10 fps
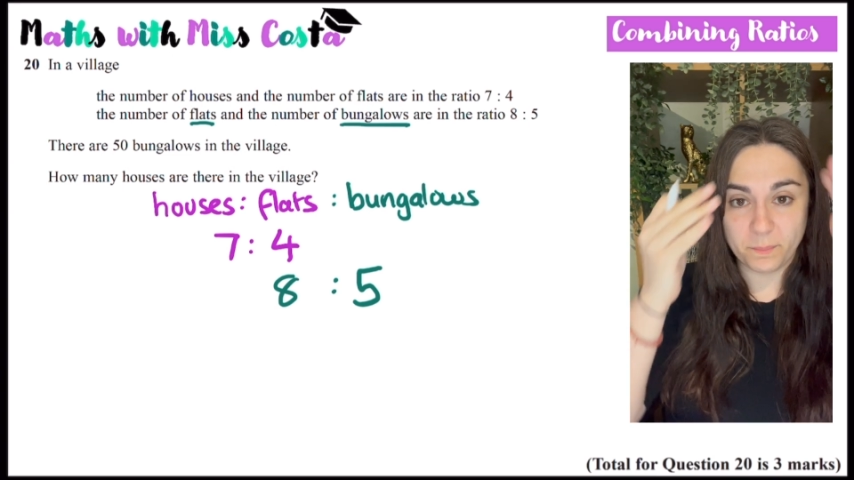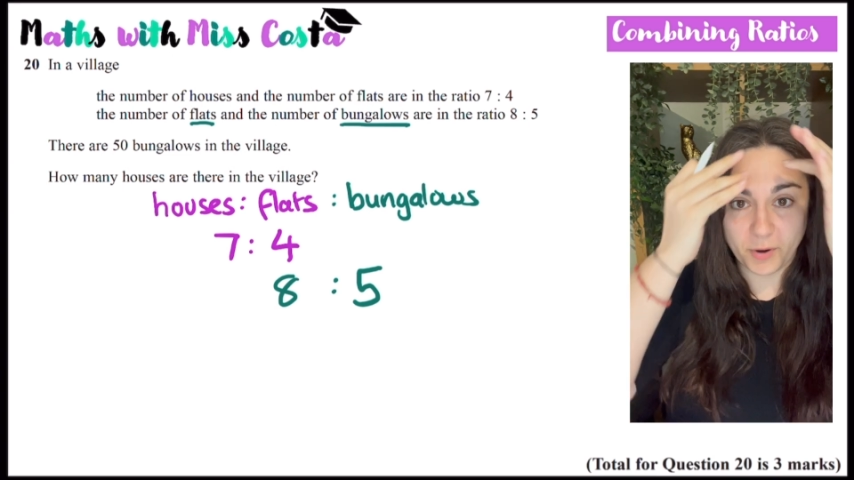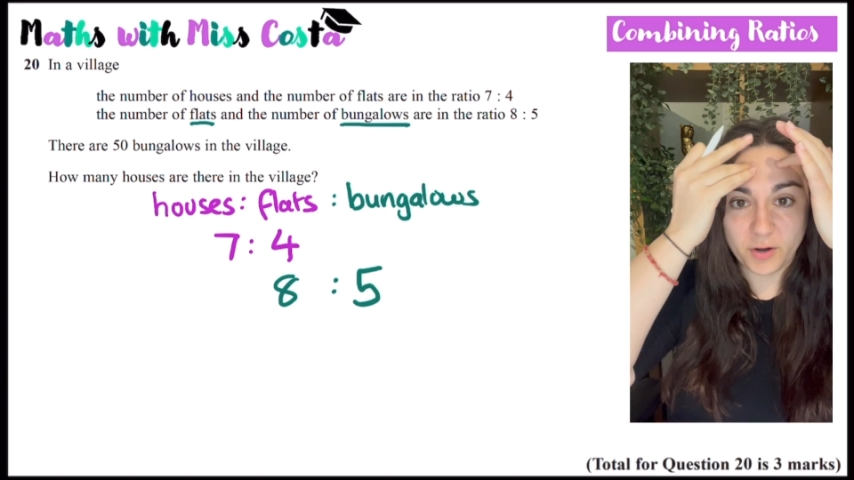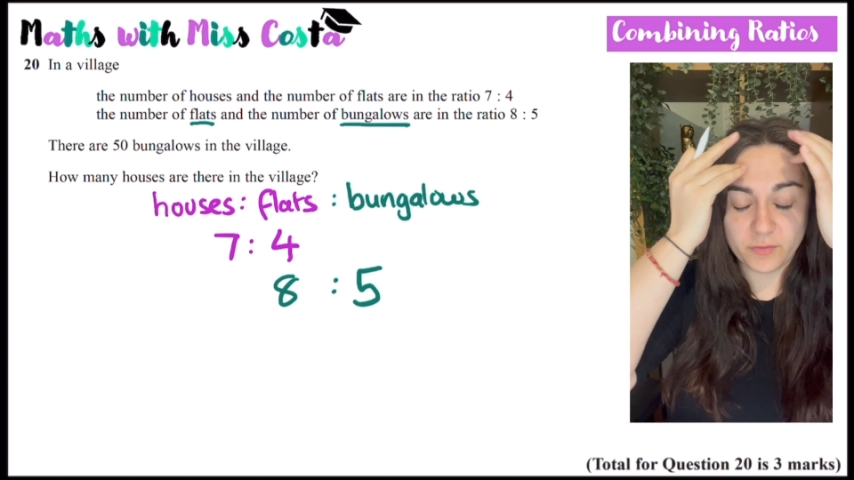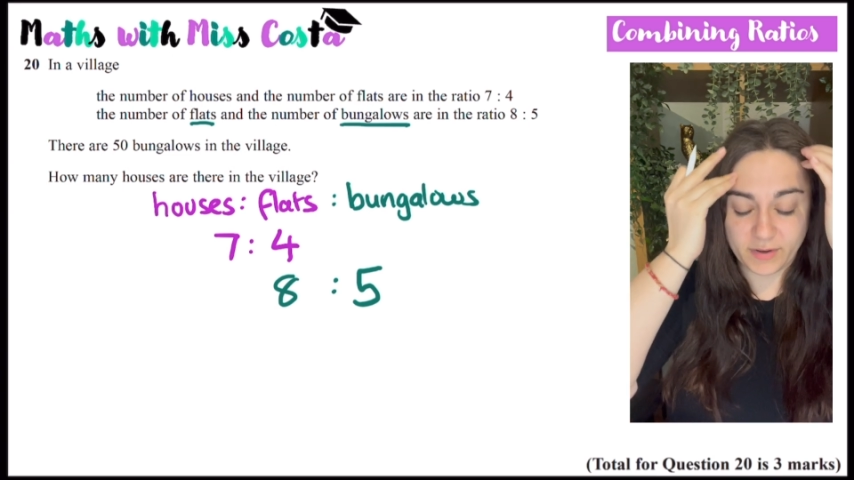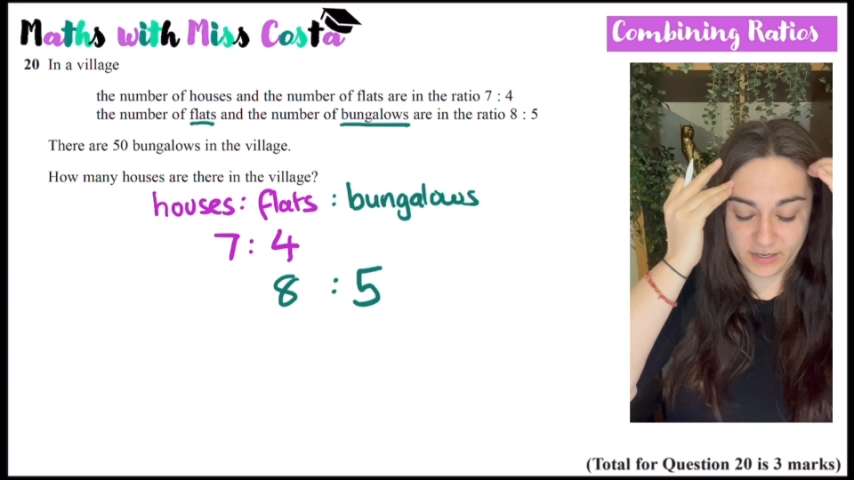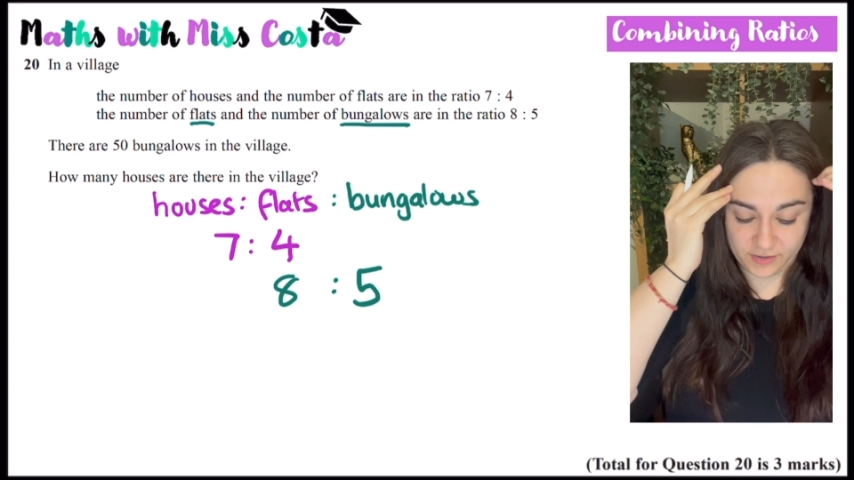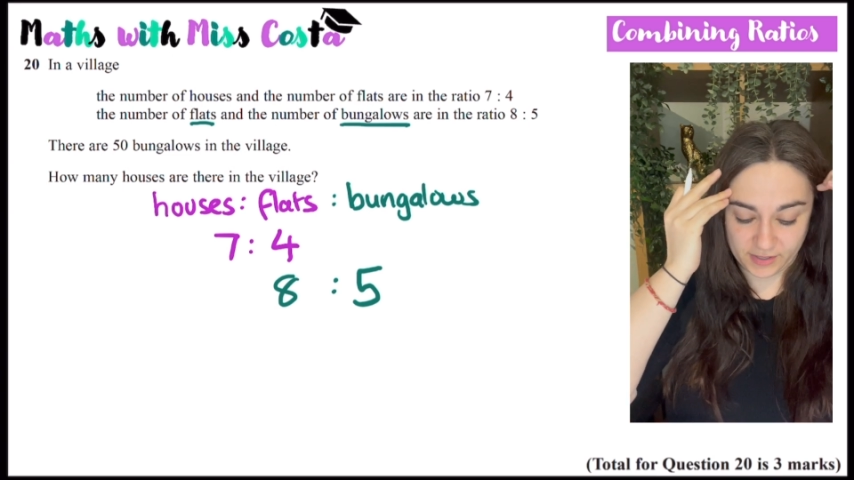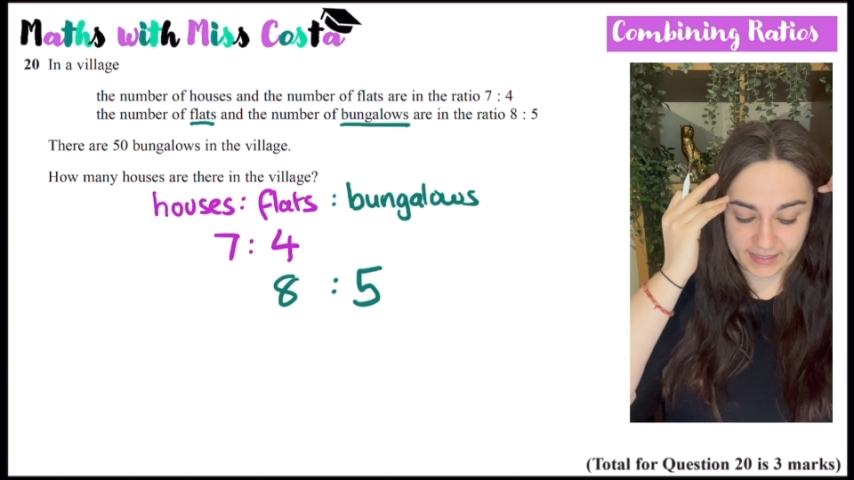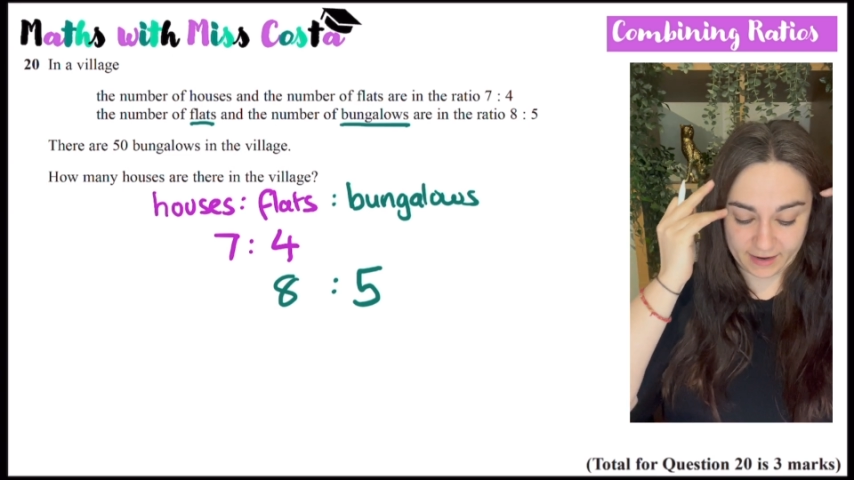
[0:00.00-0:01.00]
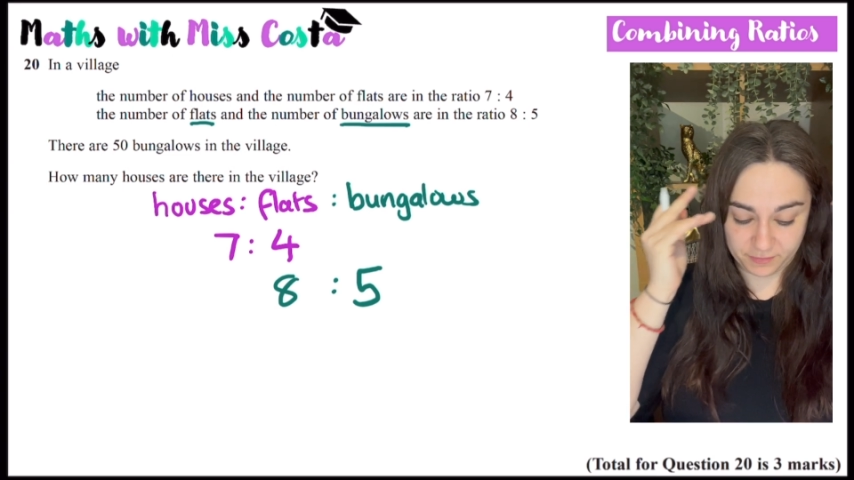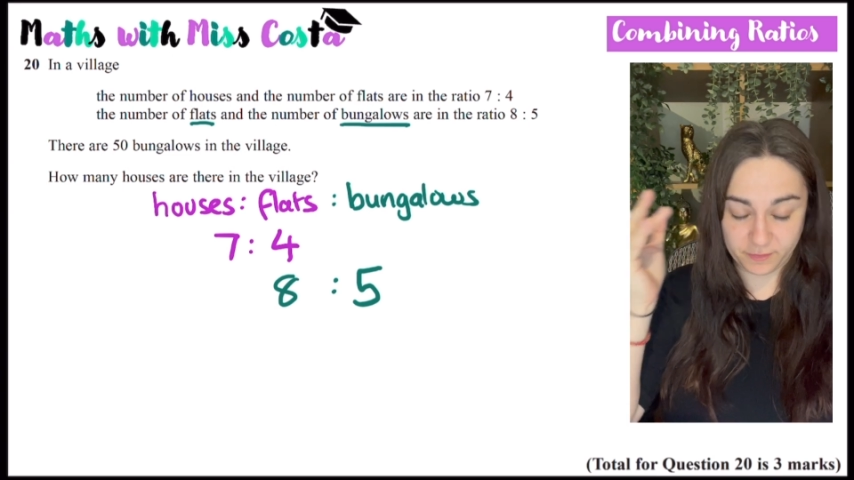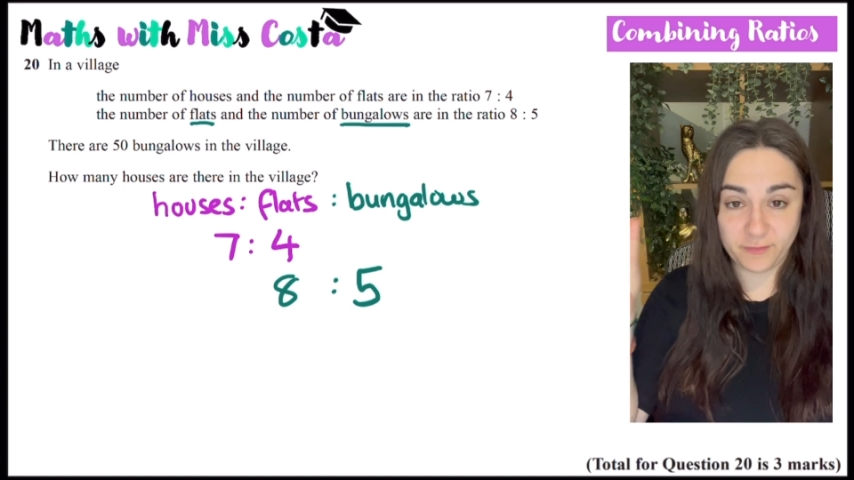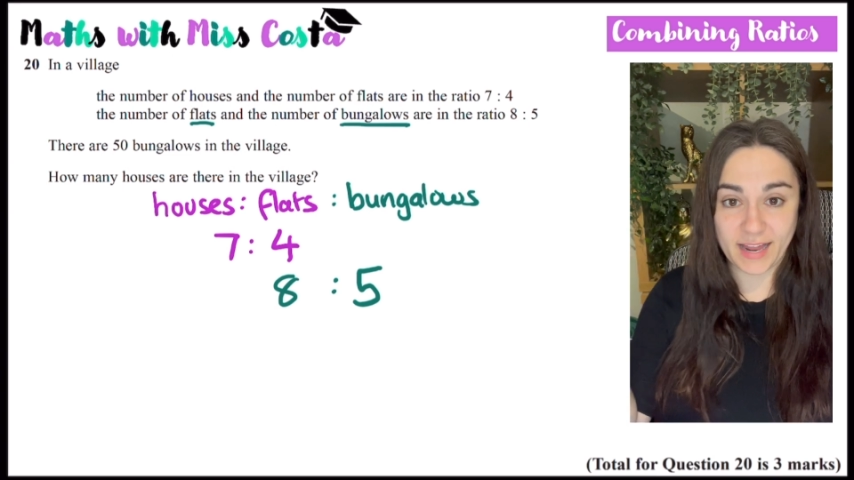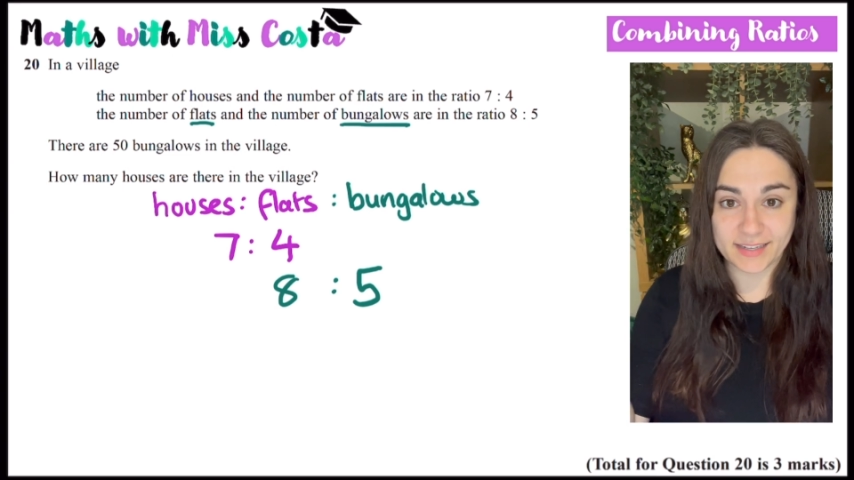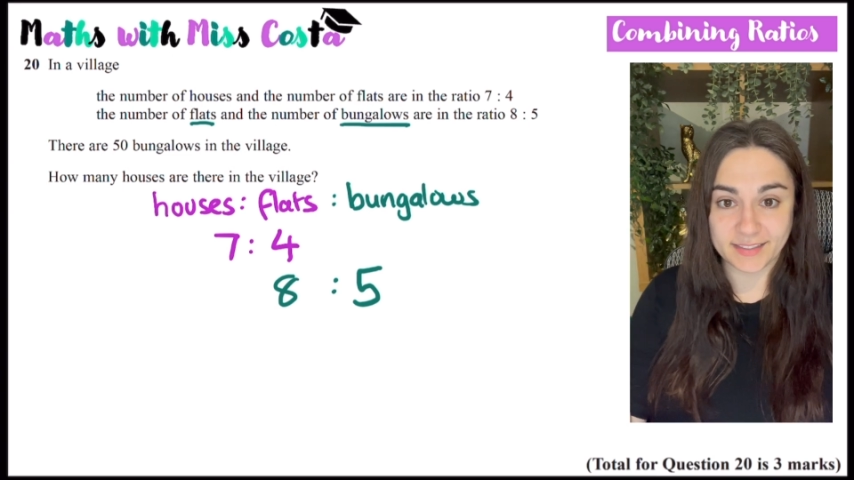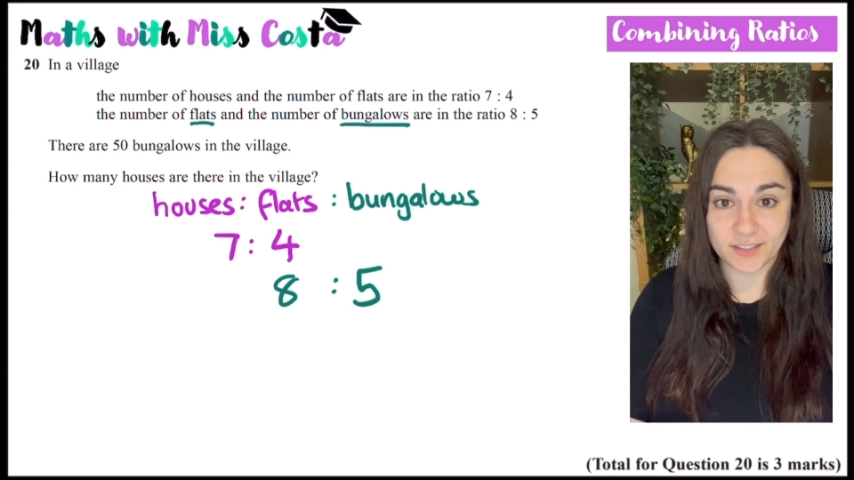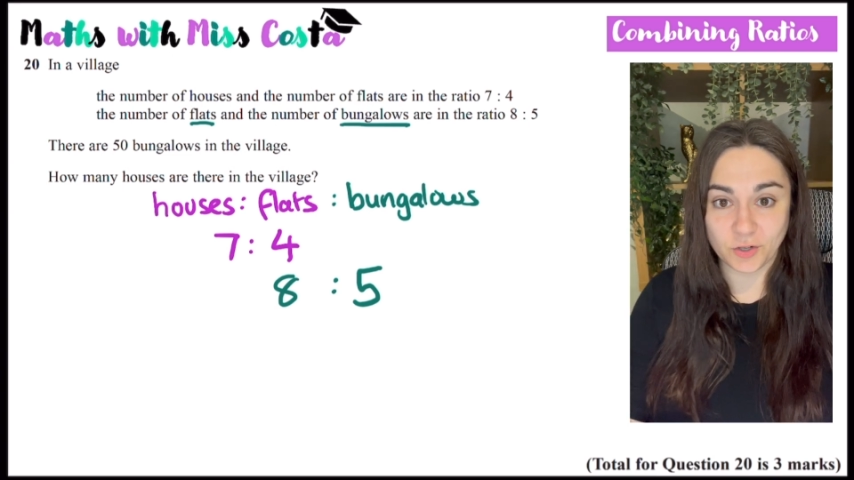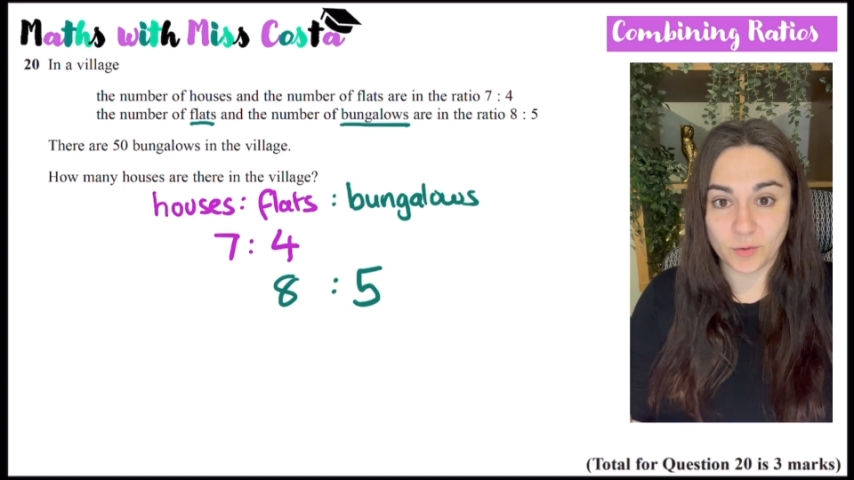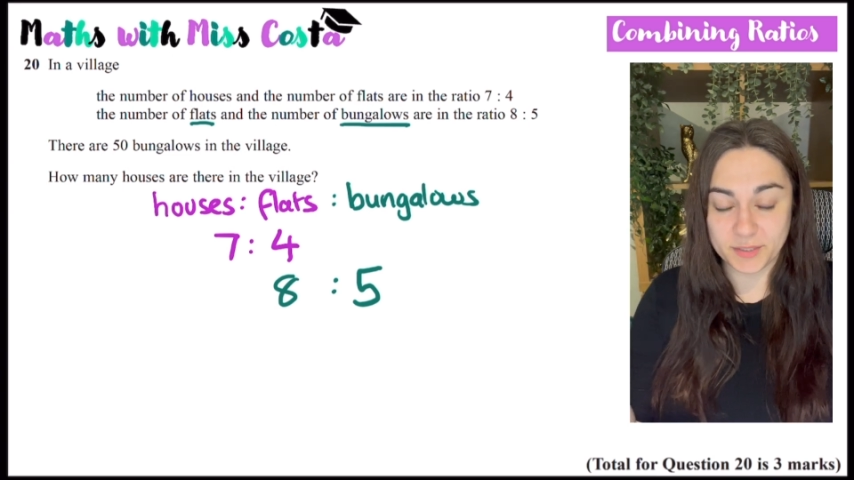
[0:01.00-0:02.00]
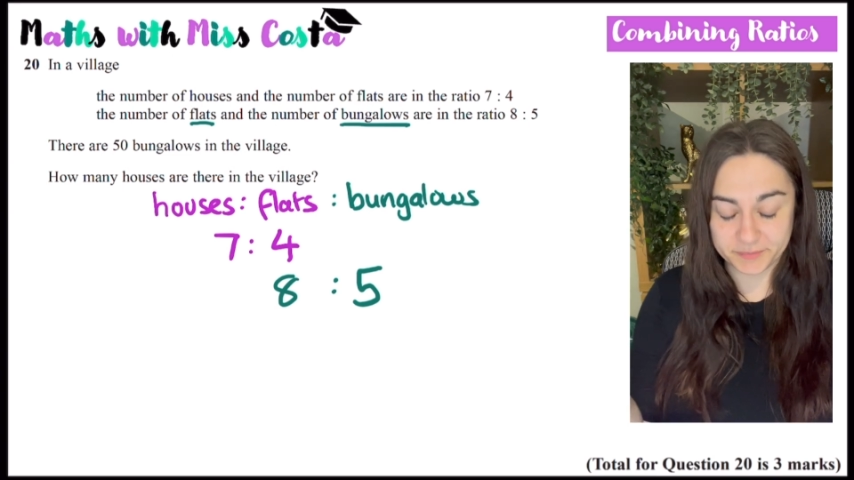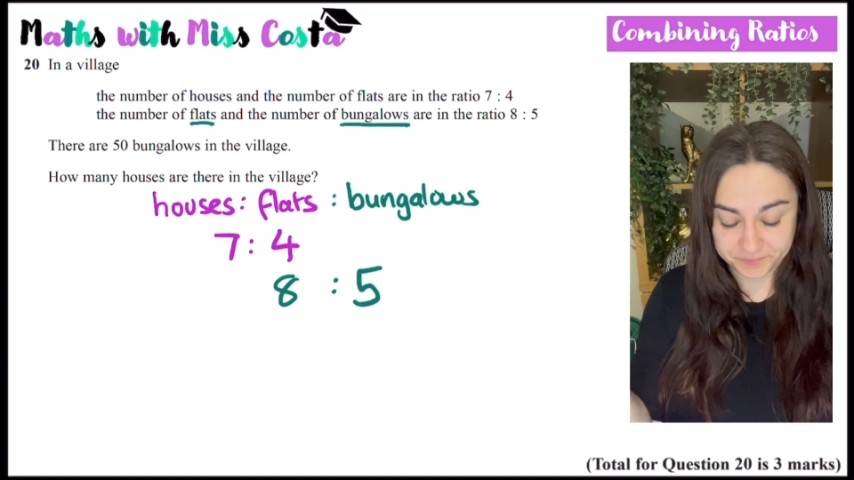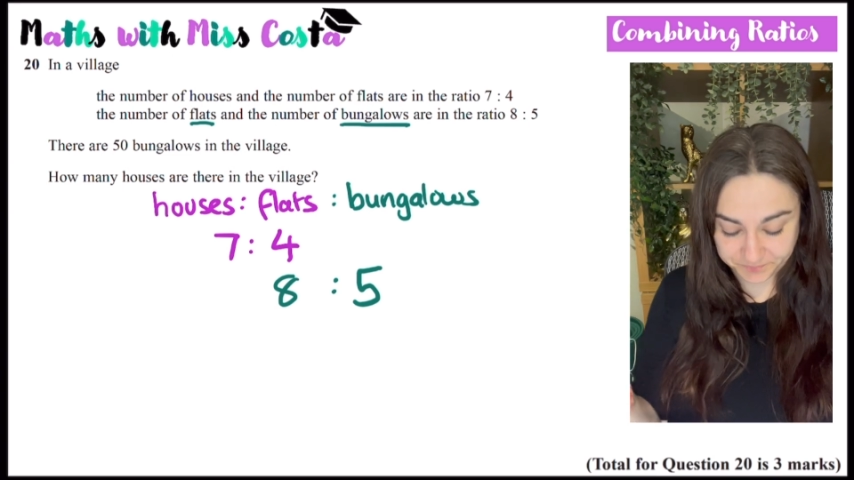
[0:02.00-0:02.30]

Both ratios have the flats in common.